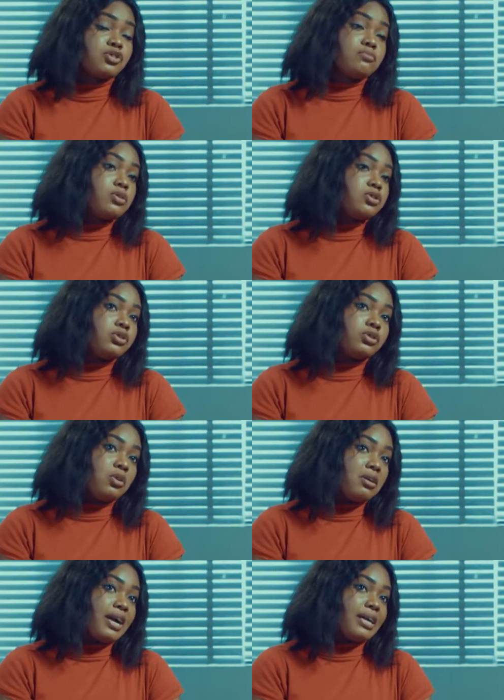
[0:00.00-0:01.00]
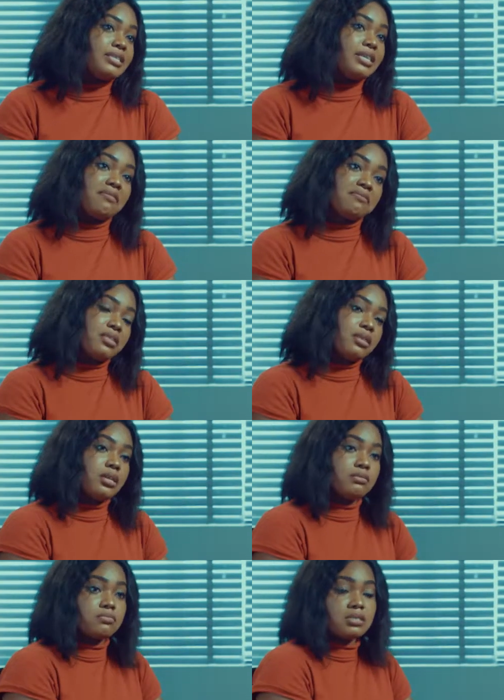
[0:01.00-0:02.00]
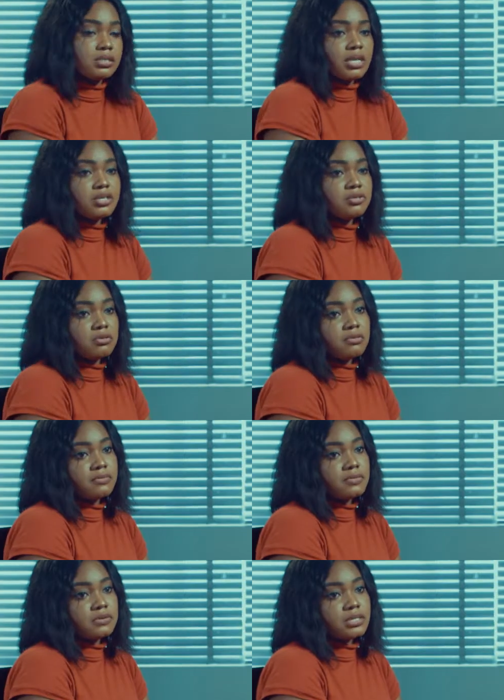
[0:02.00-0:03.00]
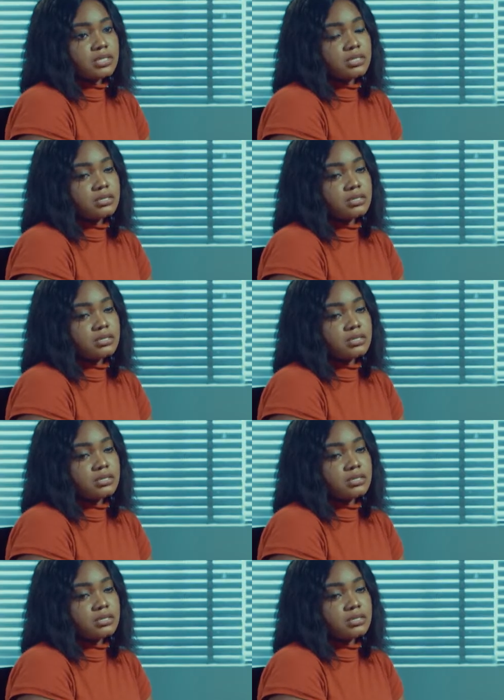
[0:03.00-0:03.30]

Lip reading: so much talk and everything, we decided to go for it.